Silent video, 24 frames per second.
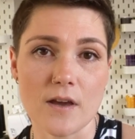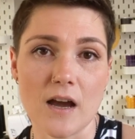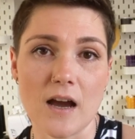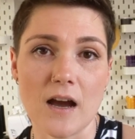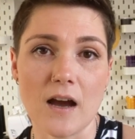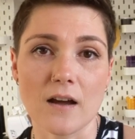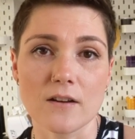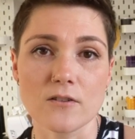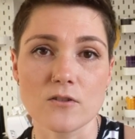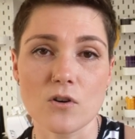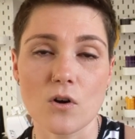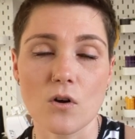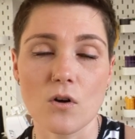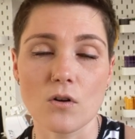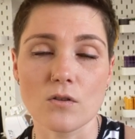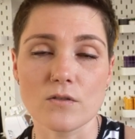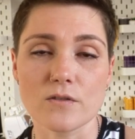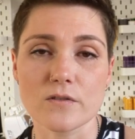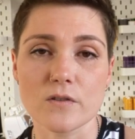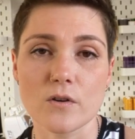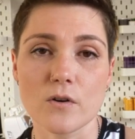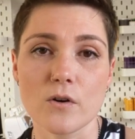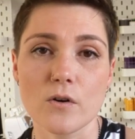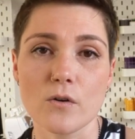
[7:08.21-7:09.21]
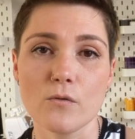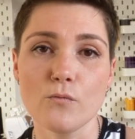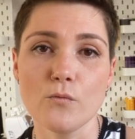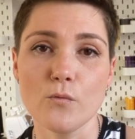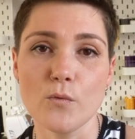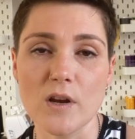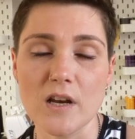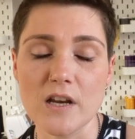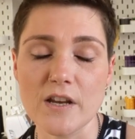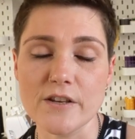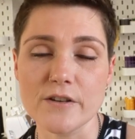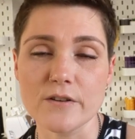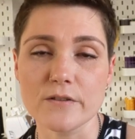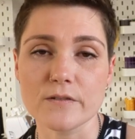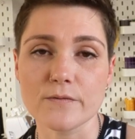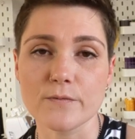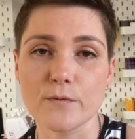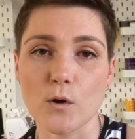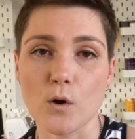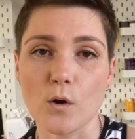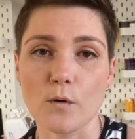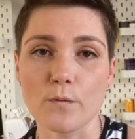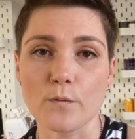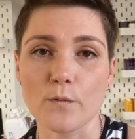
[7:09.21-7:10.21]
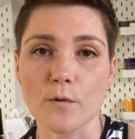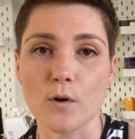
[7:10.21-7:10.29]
and also really useful